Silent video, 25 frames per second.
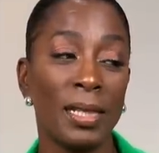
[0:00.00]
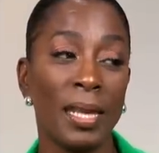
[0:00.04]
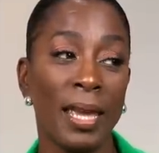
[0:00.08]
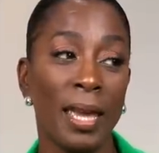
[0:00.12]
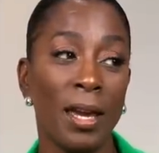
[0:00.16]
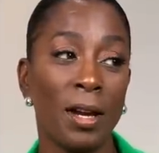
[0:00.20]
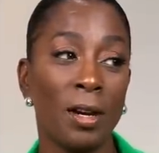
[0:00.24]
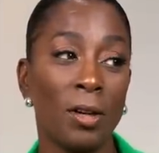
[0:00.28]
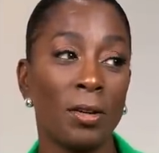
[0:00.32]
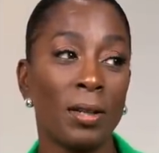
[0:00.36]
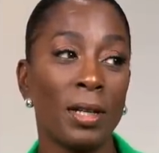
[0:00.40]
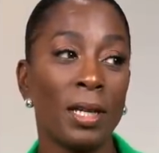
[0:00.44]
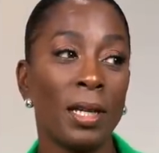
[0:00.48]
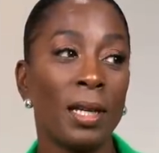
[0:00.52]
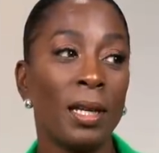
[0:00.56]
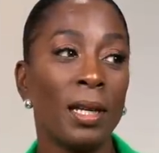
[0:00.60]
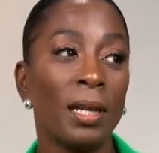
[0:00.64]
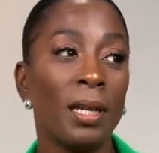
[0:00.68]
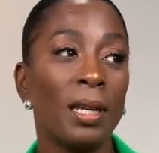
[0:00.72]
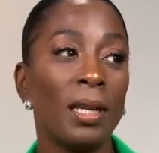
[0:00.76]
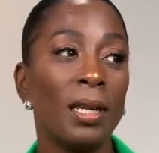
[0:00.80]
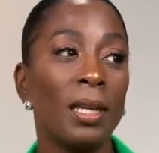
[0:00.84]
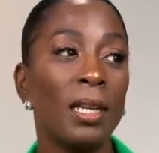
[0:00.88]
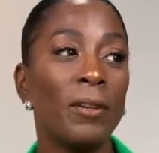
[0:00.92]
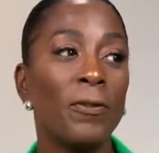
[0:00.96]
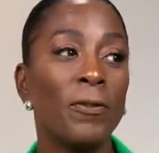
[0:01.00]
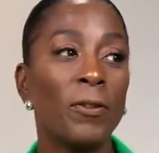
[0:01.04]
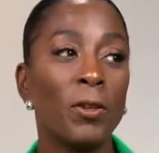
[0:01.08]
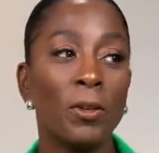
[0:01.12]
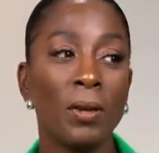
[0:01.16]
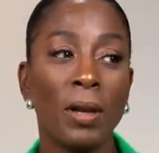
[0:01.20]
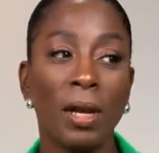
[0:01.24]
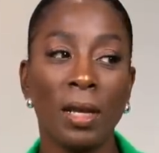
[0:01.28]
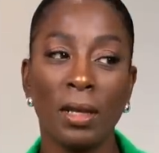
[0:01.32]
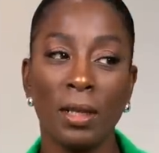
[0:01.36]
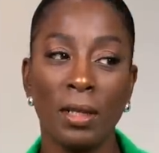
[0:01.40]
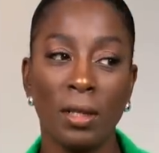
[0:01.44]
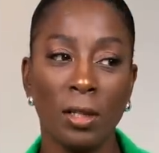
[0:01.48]
Now, if you're
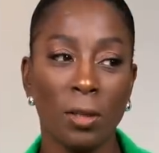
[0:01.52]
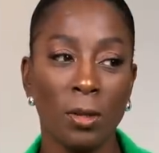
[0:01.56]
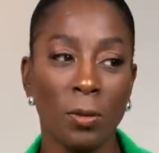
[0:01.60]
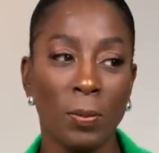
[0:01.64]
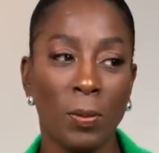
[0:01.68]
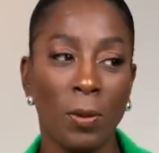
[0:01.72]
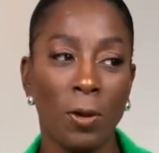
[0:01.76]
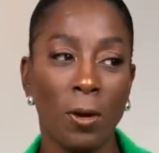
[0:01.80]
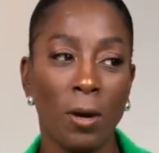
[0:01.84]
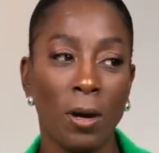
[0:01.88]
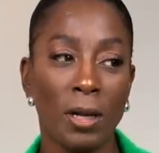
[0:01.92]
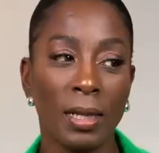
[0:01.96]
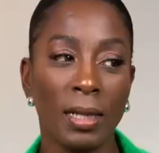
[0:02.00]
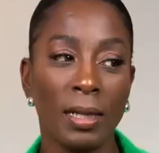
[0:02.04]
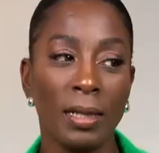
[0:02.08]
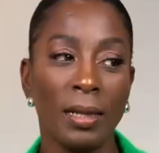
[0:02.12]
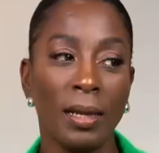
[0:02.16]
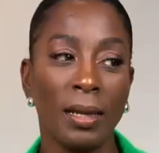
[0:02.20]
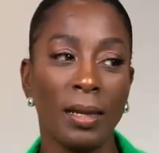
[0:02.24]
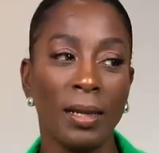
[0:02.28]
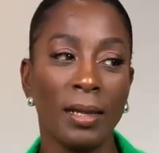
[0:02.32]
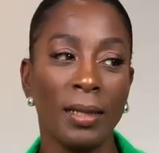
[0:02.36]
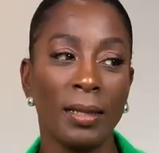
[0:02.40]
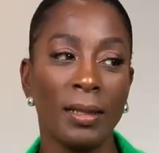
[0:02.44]
at a dinner party,